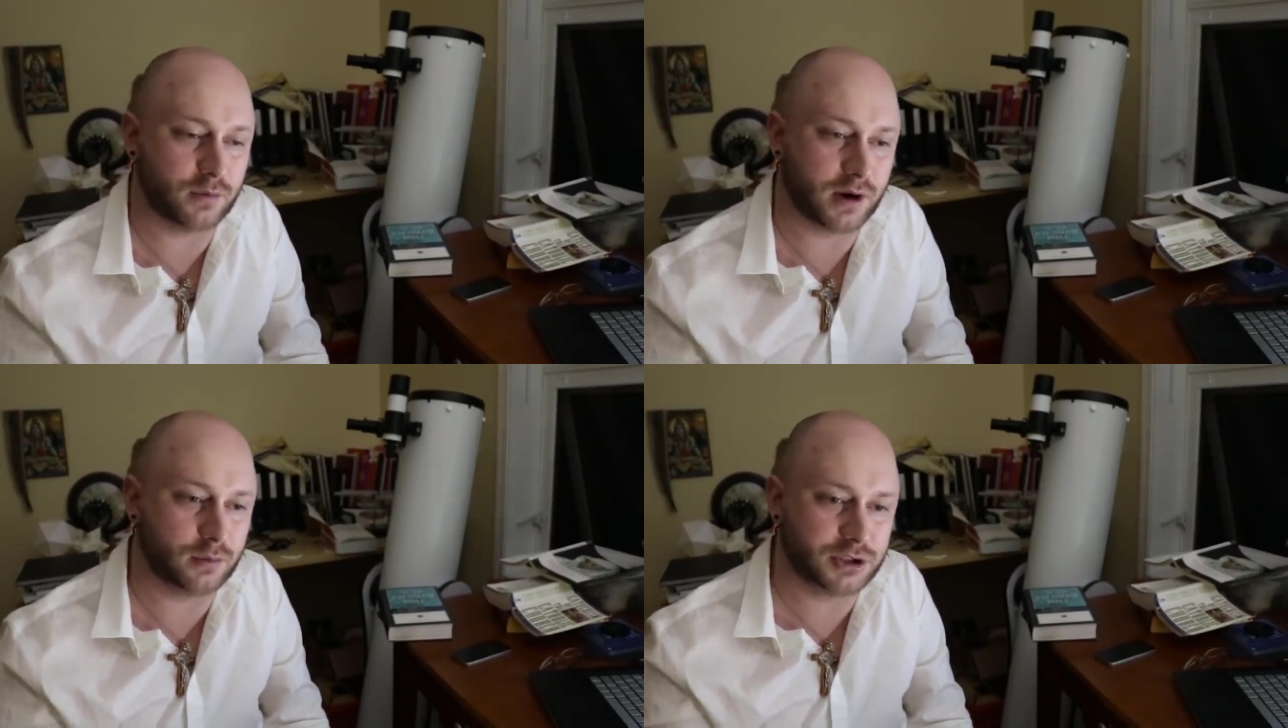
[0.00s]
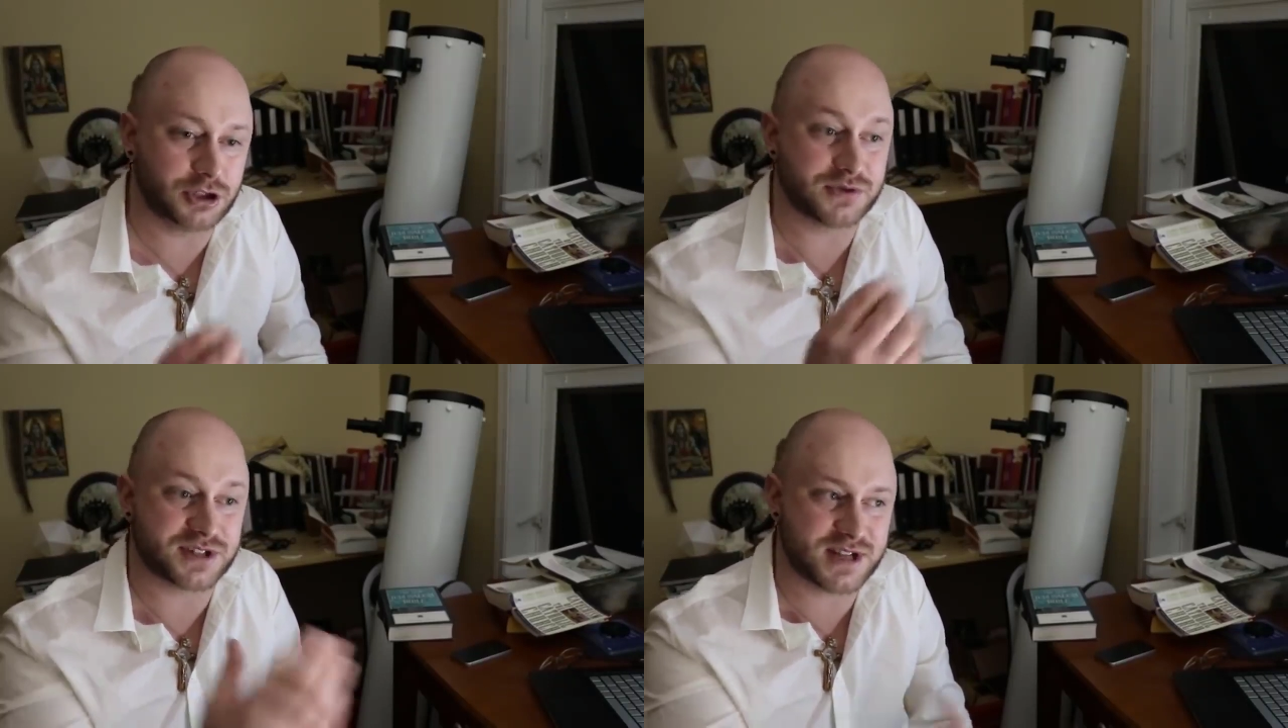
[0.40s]
Where in which
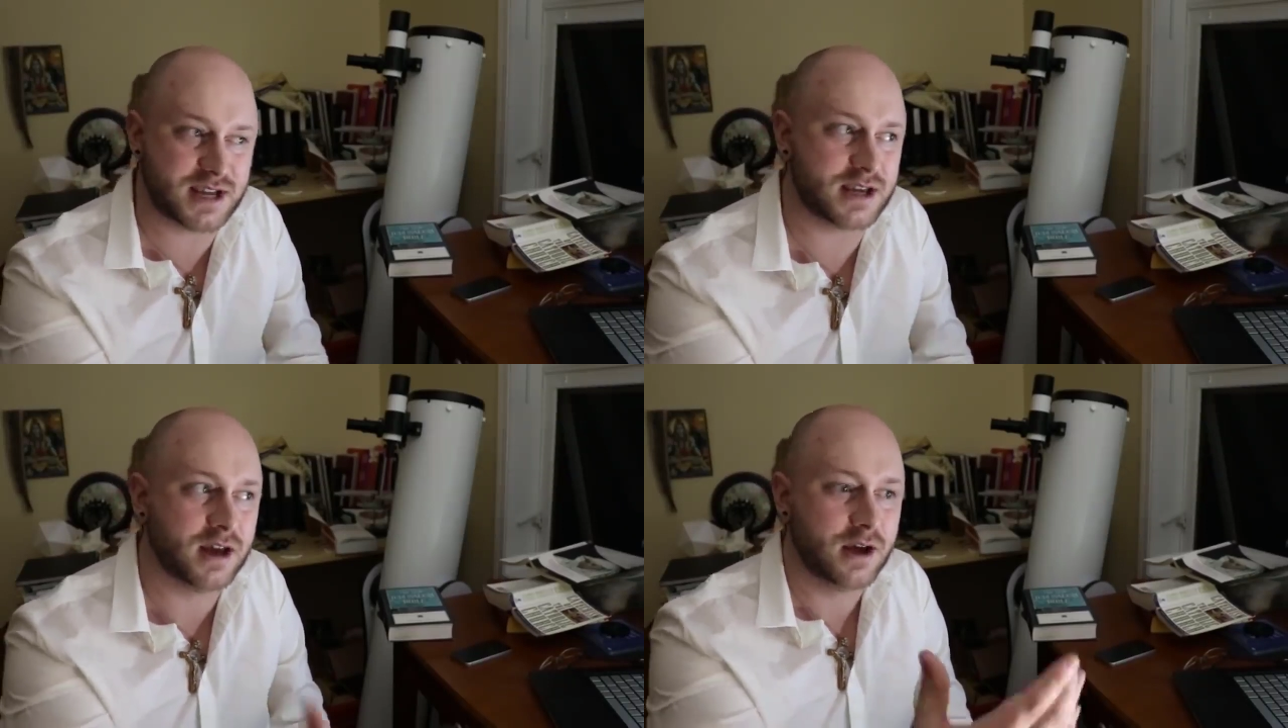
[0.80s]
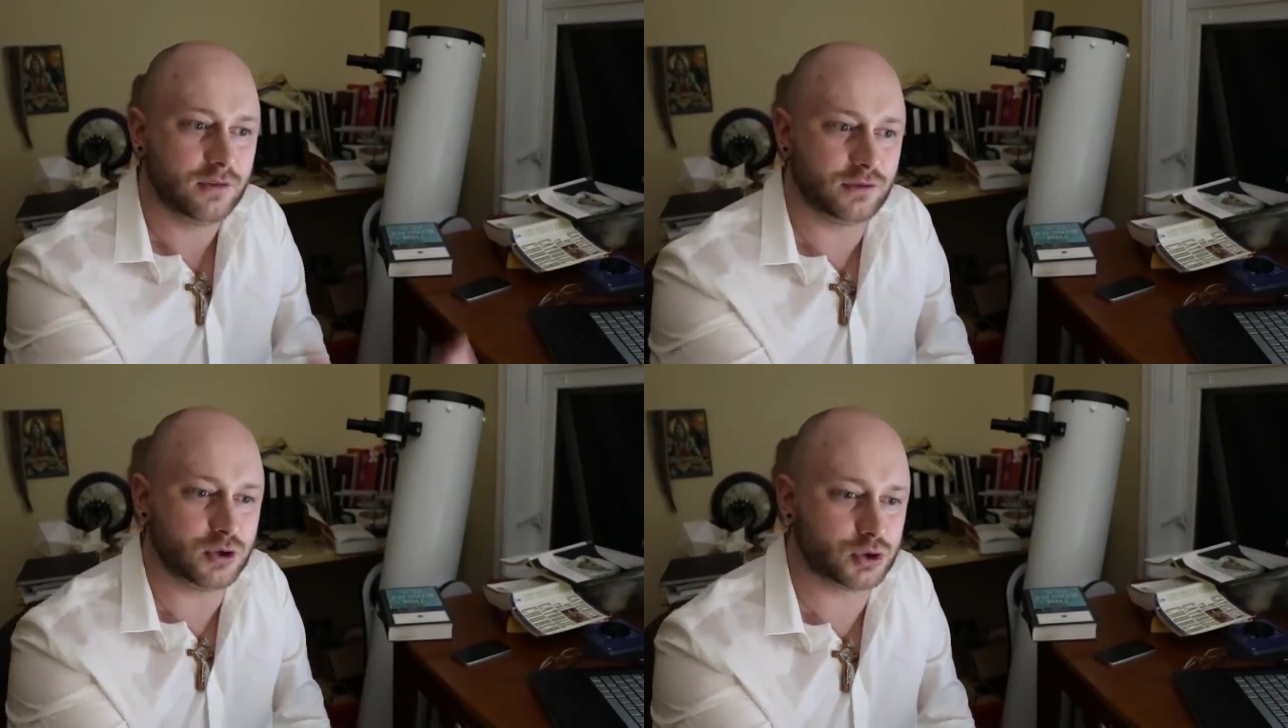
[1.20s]
you see
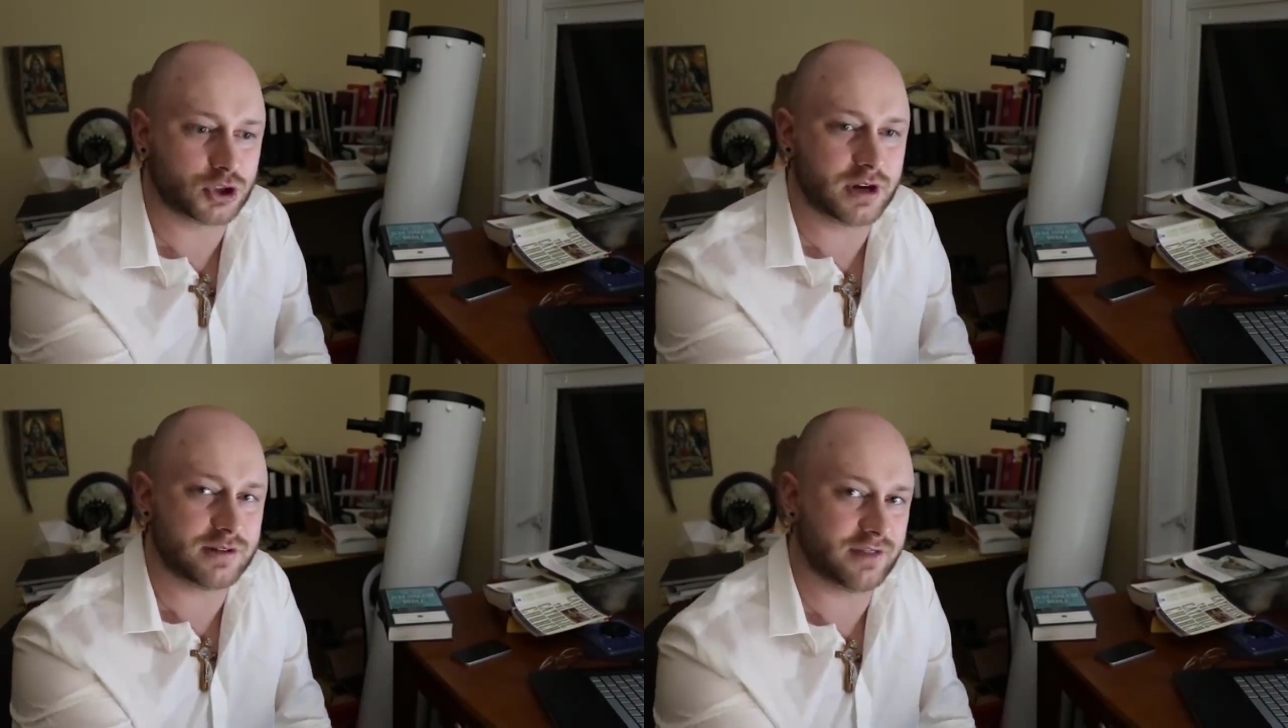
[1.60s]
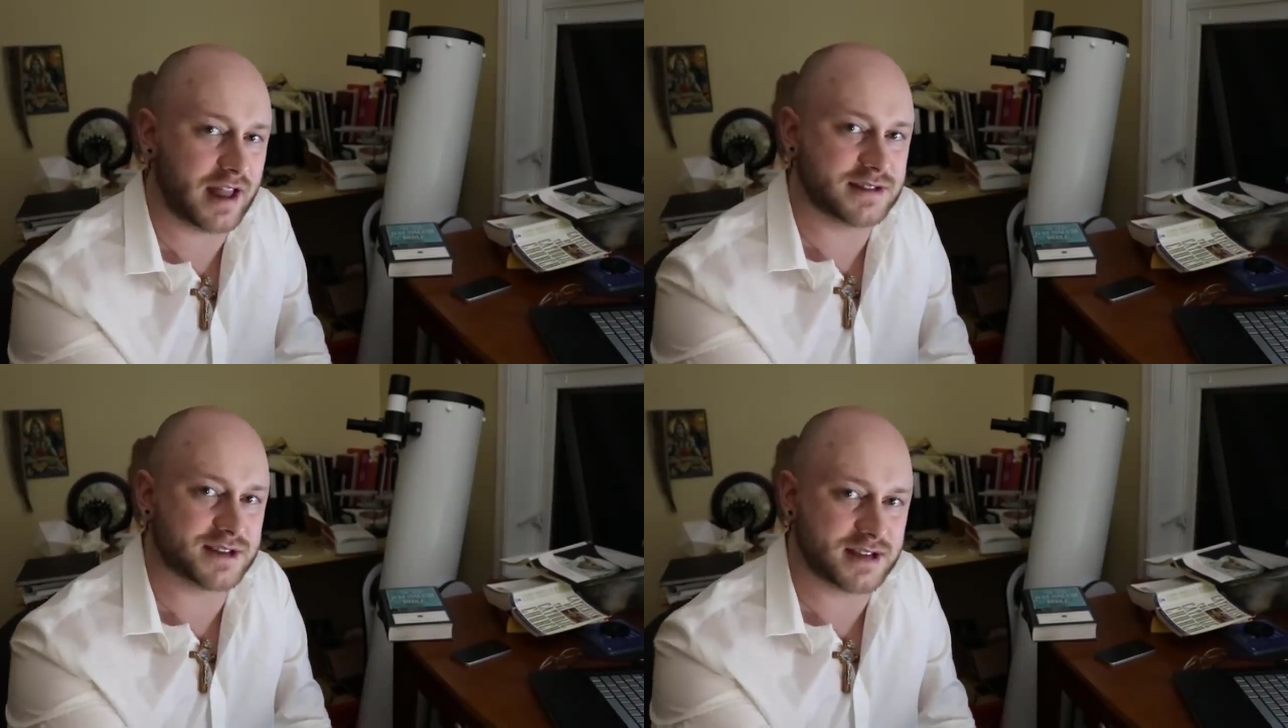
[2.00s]
future
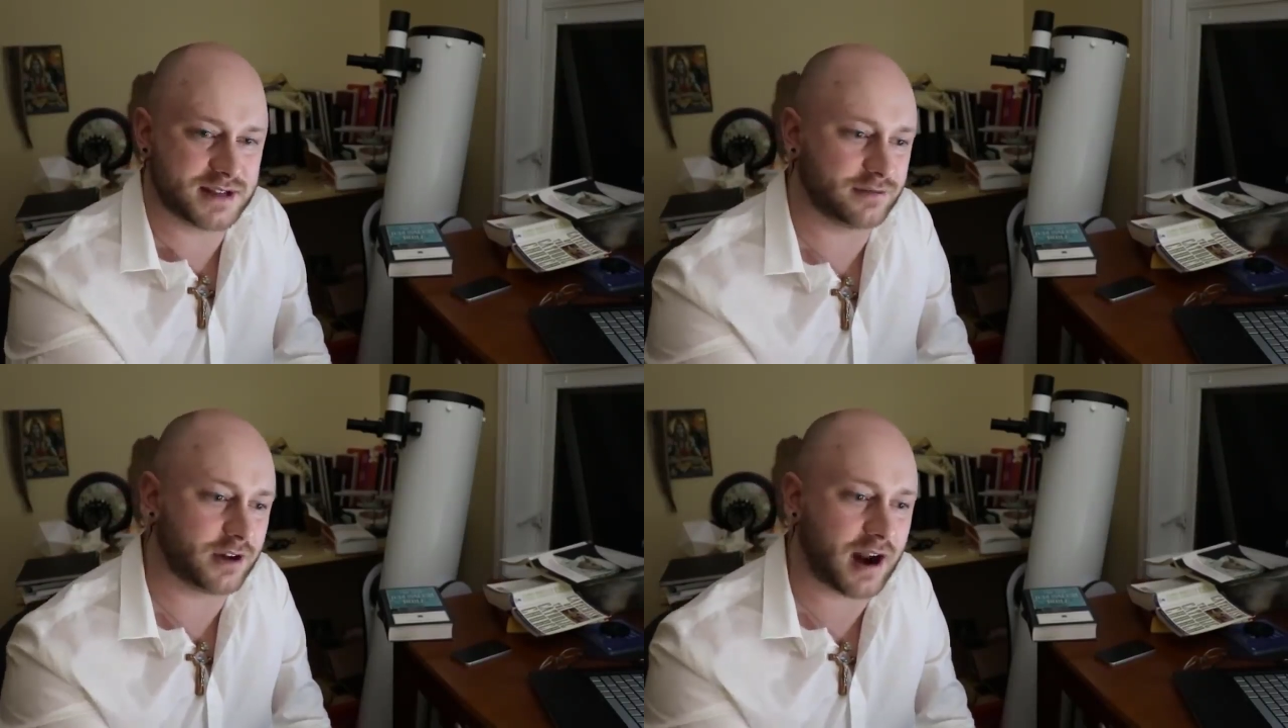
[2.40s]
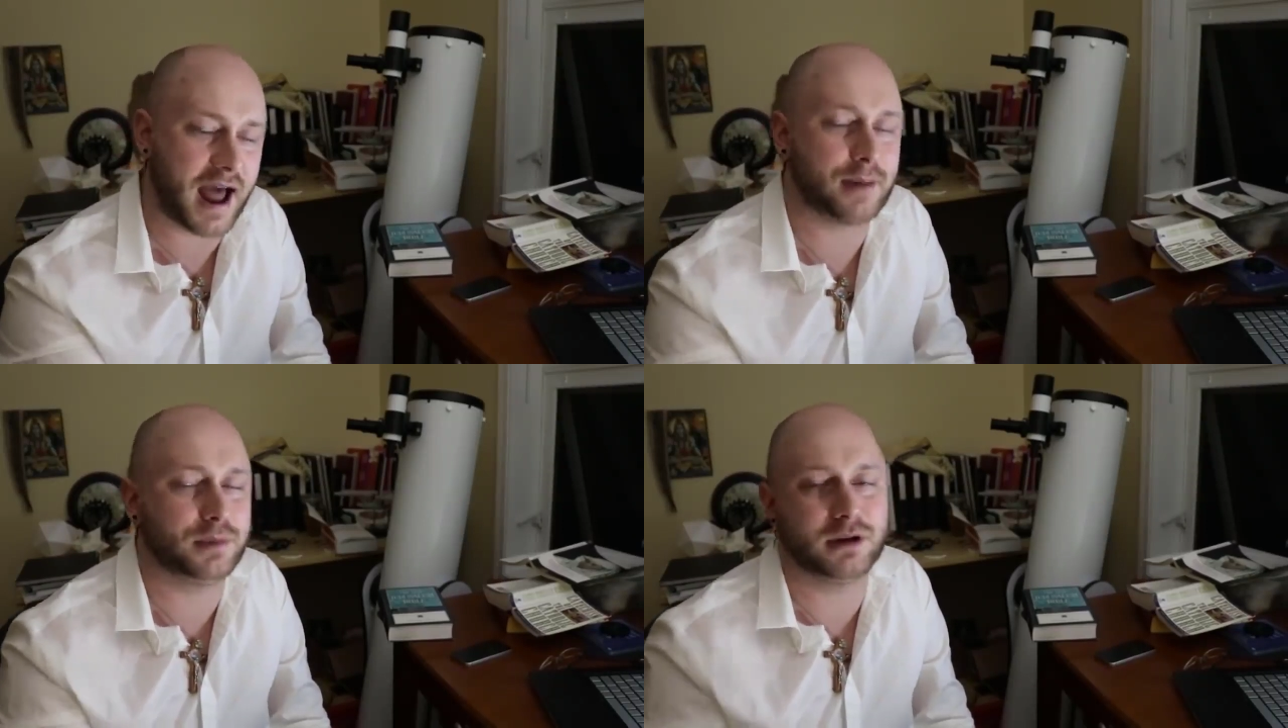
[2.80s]
events as if they're
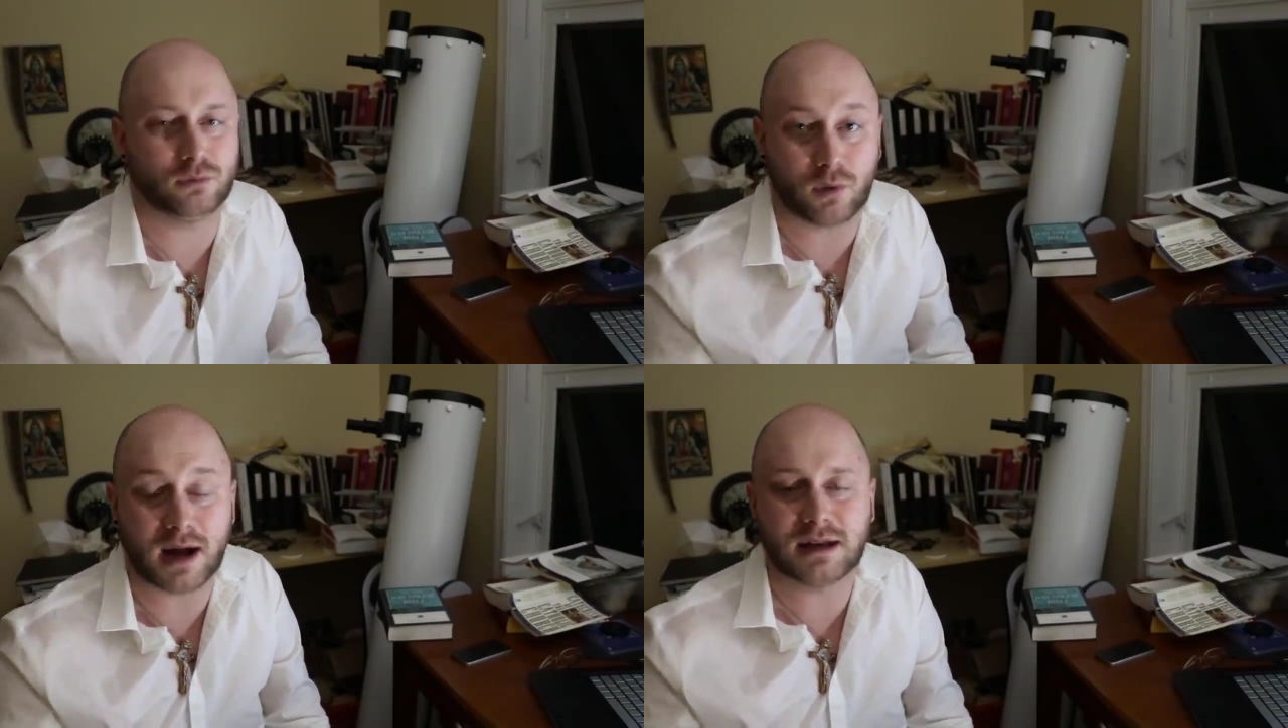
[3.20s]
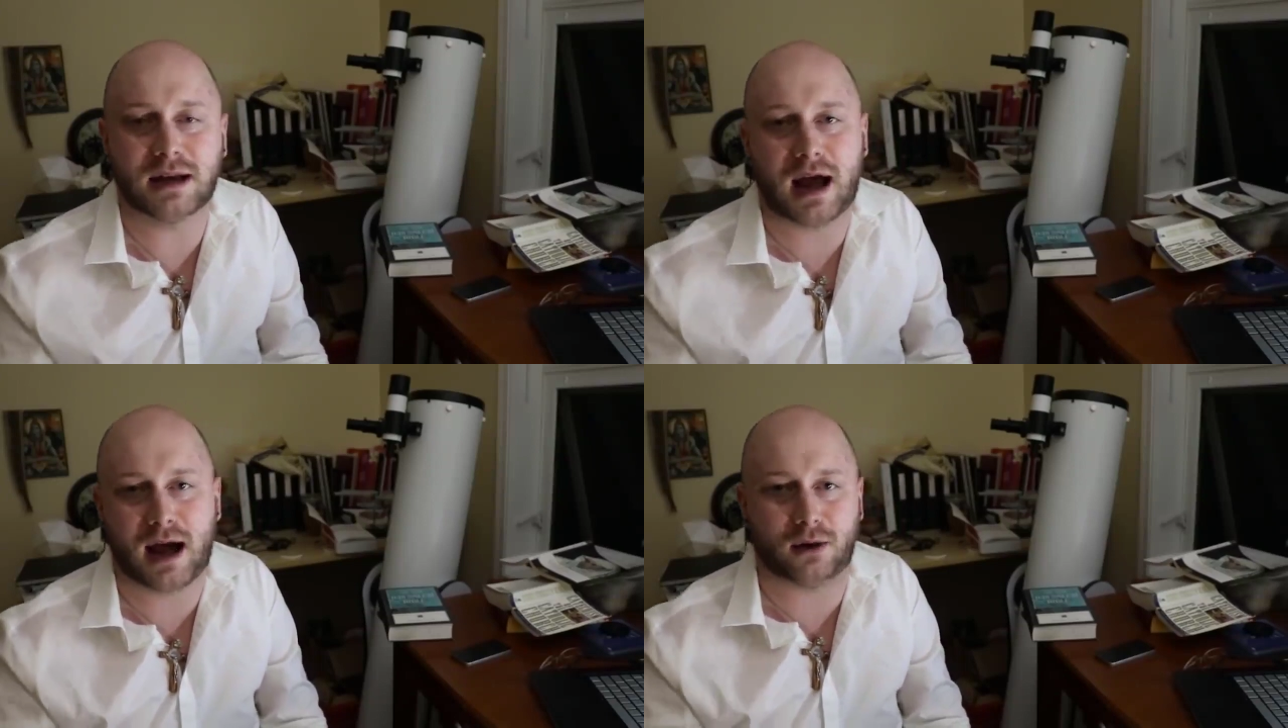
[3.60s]
happening right
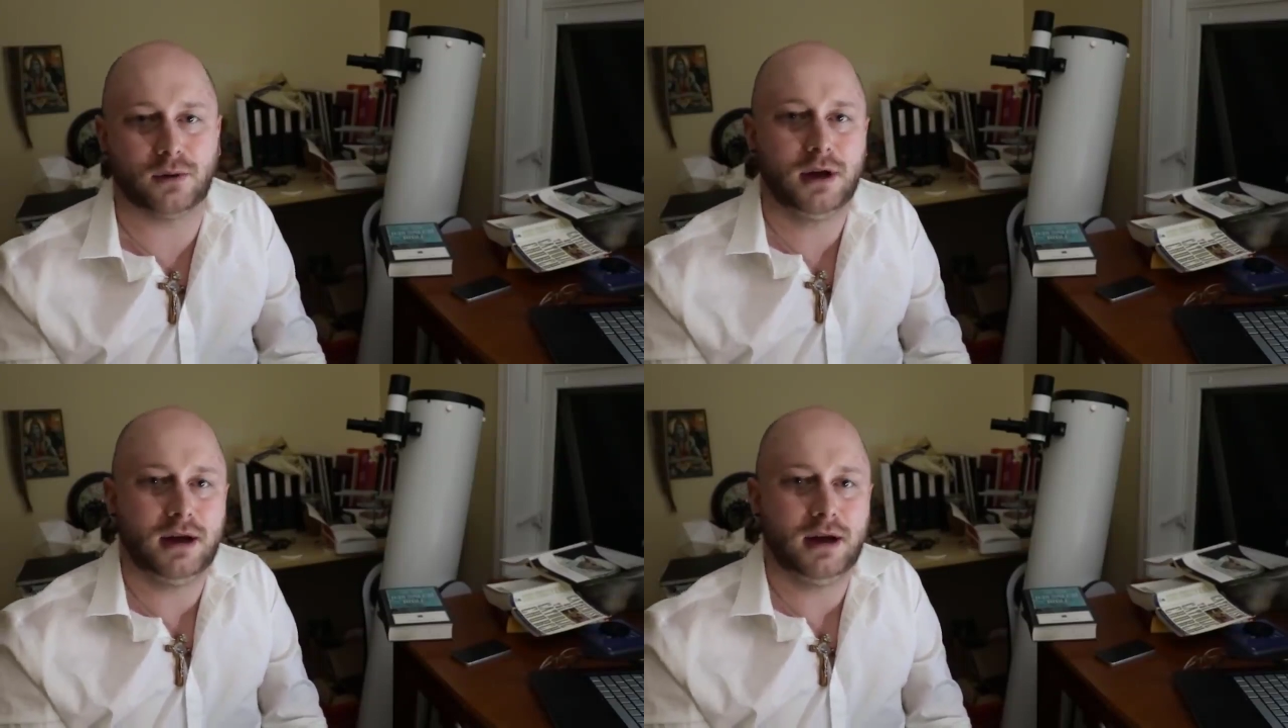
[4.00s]
now.